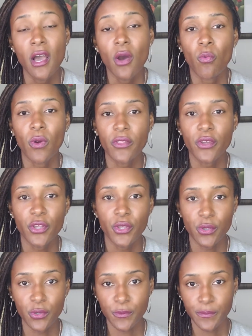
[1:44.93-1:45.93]
Whether
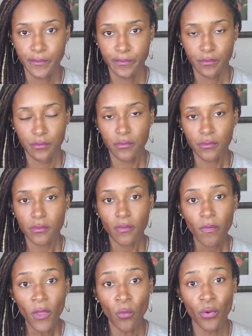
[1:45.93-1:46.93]
you
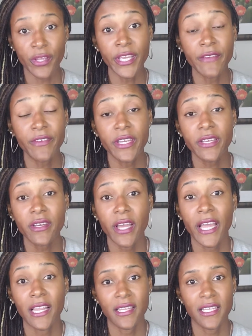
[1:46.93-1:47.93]
were giving
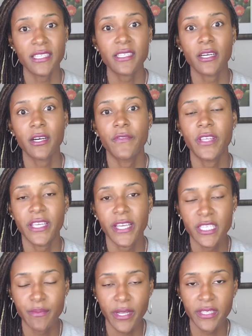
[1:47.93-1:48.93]
a list of the
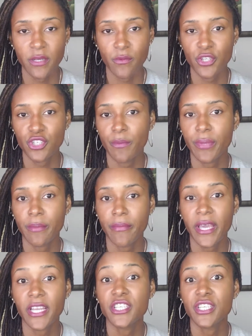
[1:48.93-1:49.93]
EXPs in which you'll be
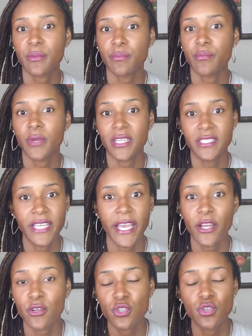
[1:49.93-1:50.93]
managing a
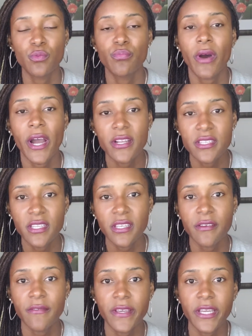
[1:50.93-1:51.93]
day or two prior to
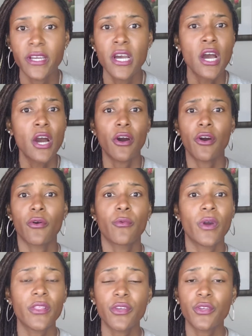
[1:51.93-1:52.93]
the event, or
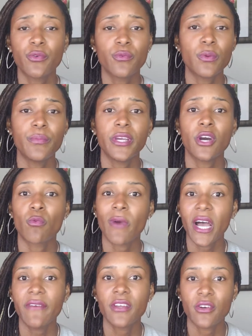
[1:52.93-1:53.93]
whether you will be
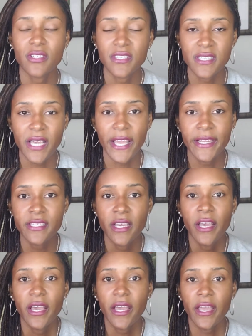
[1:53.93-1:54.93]
arriving on site
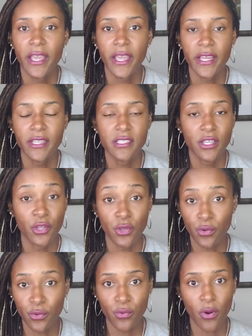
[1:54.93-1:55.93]
and
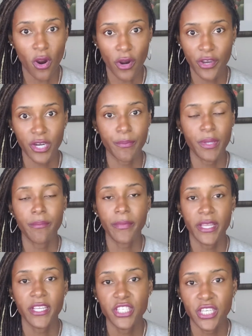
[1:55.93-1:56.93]
you are going to be
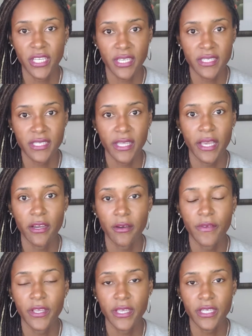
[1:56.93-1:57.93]
managing a set
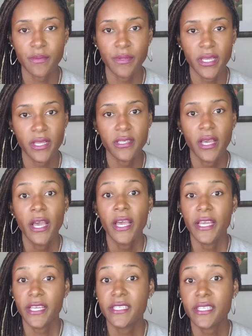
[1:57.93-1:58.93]
of EXPs.
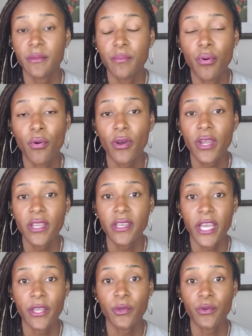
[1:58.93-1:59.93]
It's important
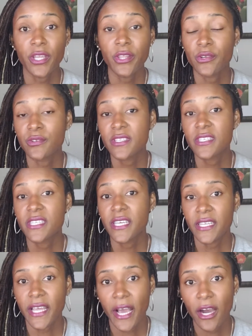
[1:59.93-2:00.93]
that you either
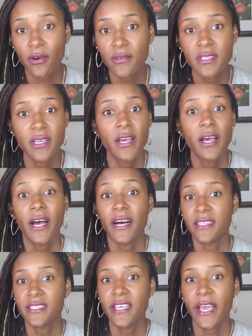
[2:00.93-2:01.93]
send out
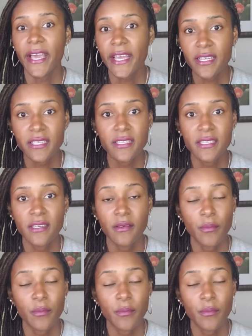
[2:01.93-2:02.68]
a text